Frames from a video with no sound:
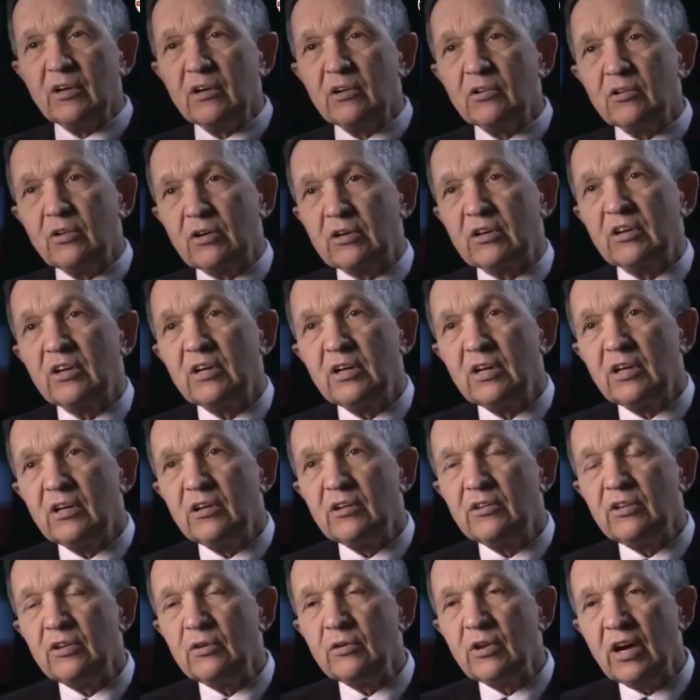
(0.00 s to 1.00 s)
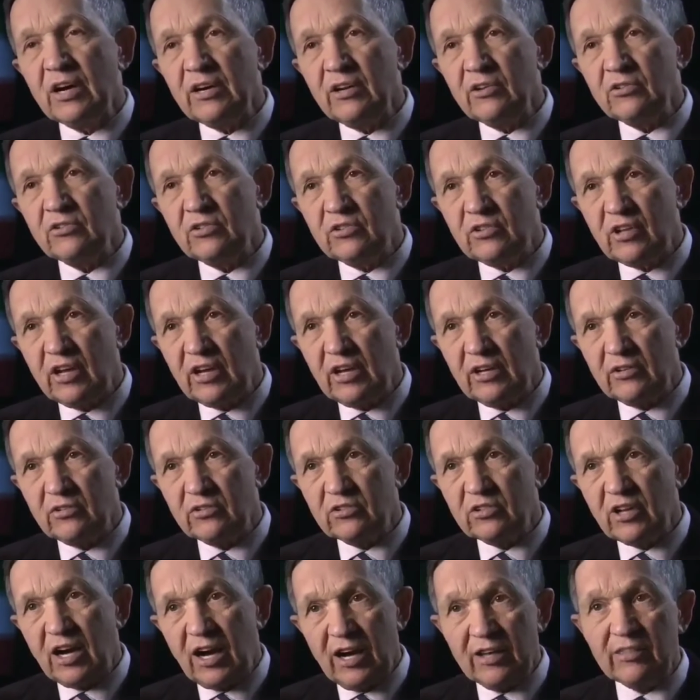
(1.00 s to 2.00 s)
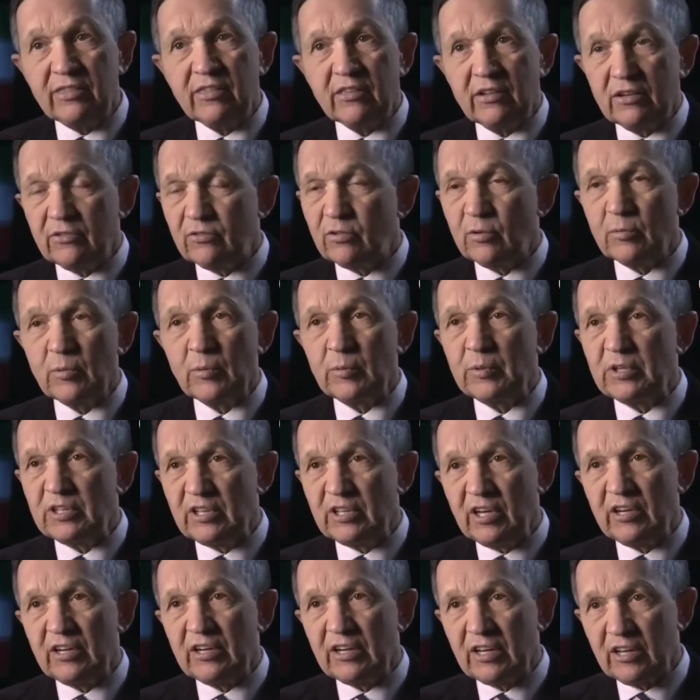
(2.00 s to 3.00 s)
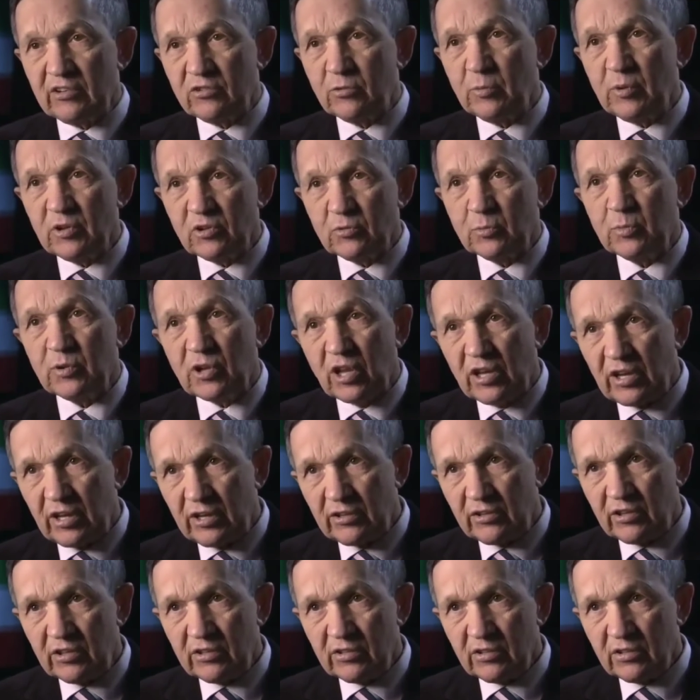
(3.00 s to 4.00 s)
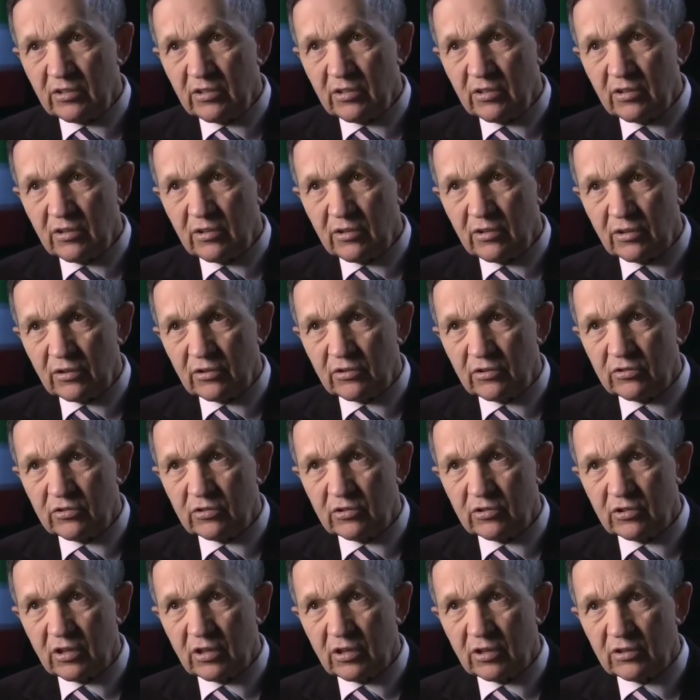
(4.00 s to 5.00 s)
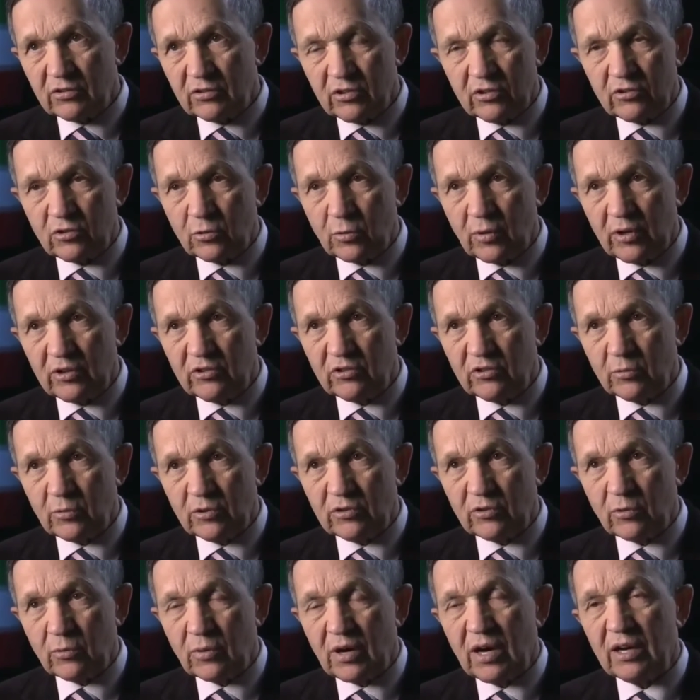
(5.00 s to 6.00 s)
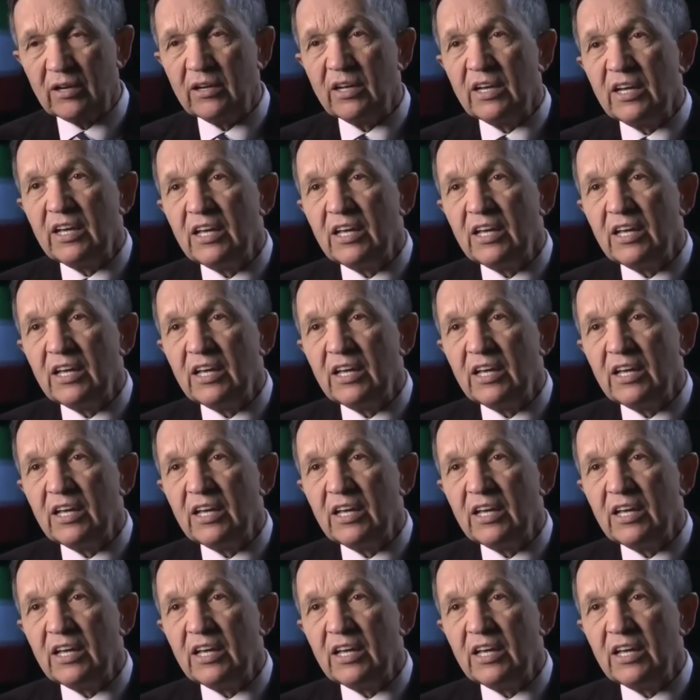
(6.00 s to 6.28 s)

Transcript: Look, the United States, I think, from the beginning has misplayed this situation with Iran.